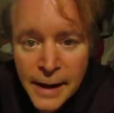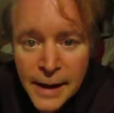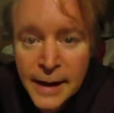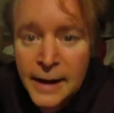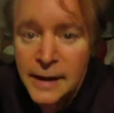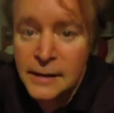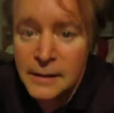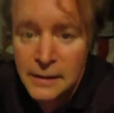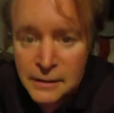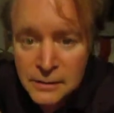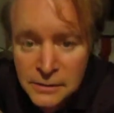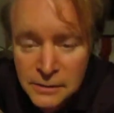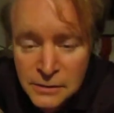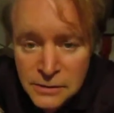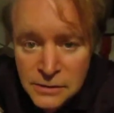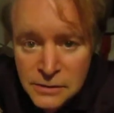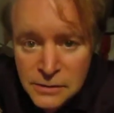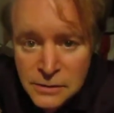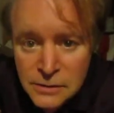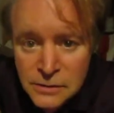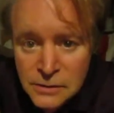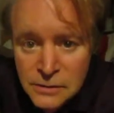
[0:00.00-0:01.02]
and
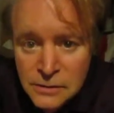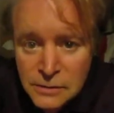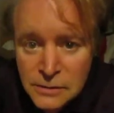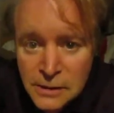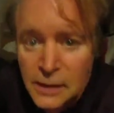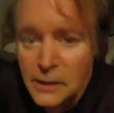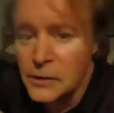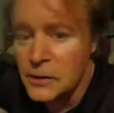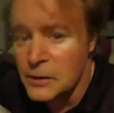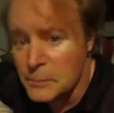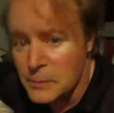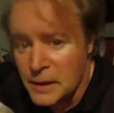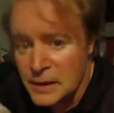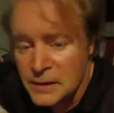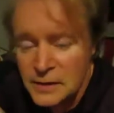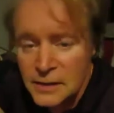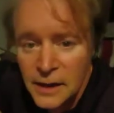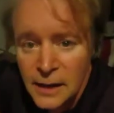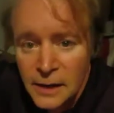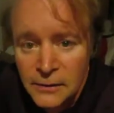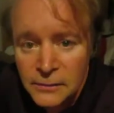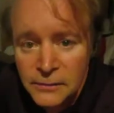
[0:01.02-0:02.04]
others, including
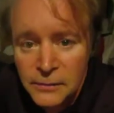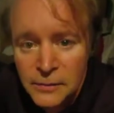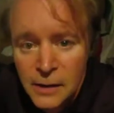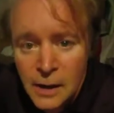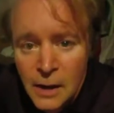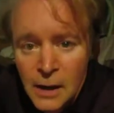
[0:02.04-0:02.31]
myself,